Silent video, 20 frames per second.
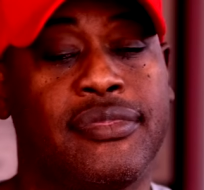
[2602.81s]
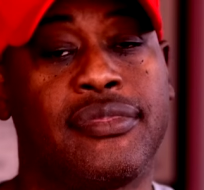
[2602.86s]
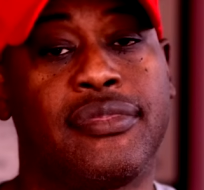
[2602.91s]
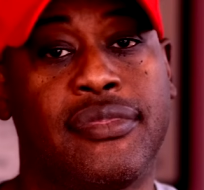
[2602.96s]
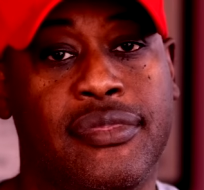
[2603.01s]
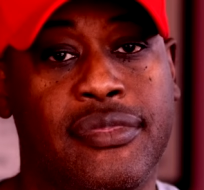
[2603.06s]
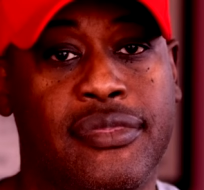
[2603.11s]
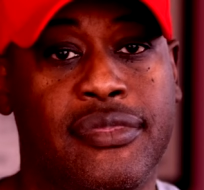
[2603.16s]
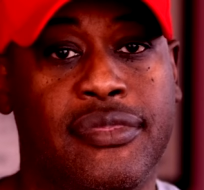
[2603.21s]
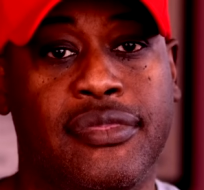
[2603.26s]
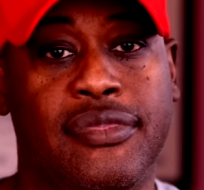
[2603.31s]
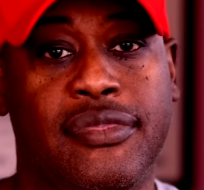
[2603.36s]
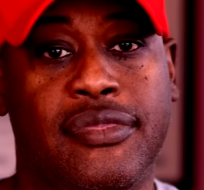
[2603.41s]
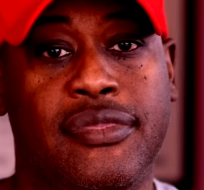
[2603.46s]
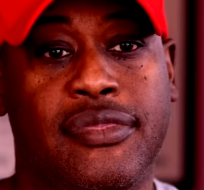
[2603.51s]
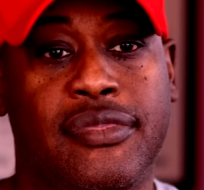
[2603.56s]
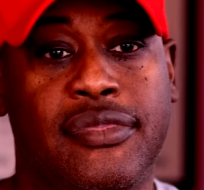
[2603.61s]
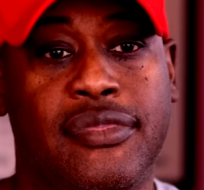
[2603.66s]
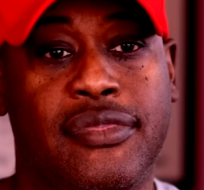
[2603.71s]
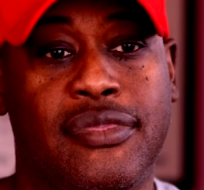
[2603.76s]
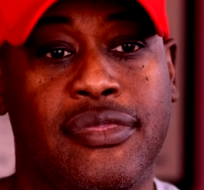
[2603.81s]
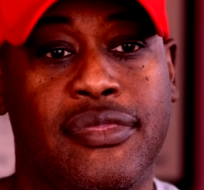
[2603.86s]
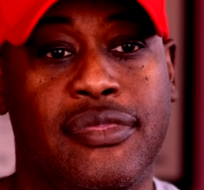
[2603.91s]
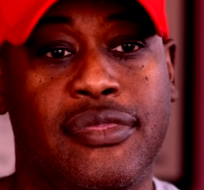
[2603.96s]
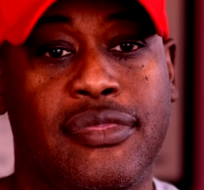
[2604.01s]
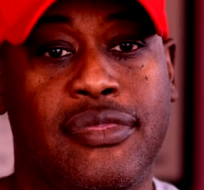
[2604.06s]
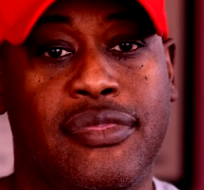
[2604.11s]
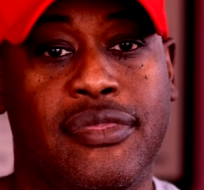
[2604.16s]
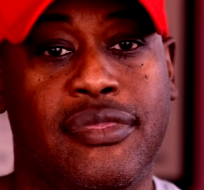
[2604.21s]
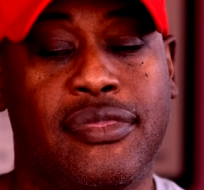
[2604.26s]

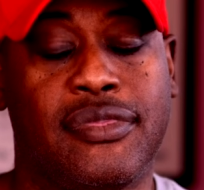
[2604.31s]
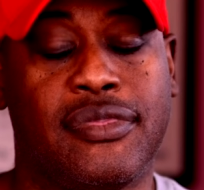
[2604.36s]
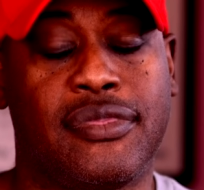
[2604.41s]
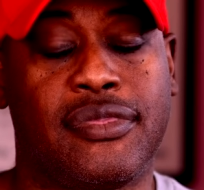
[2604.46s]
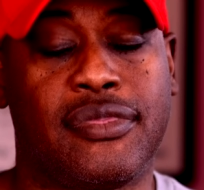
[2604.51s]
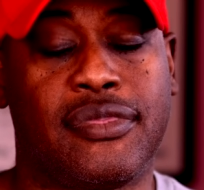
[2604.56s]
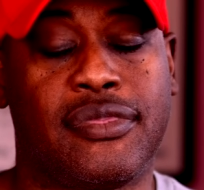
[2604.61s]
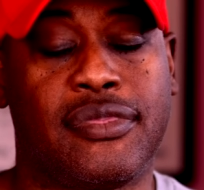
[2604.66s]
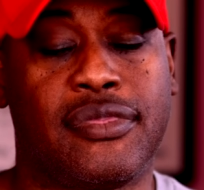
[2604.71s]
Nobody speaks.